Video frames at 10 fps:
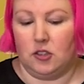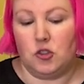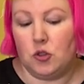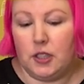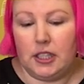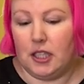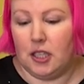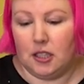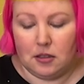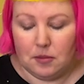
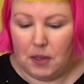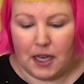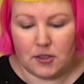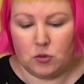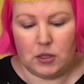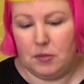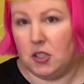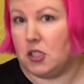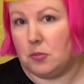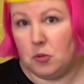trickier puzzle
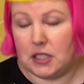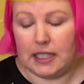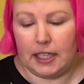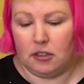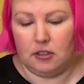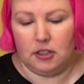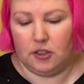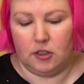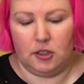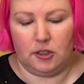image to put together, you
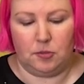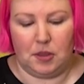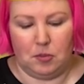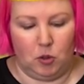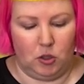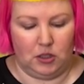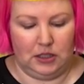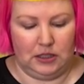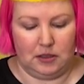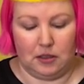know, a little bit more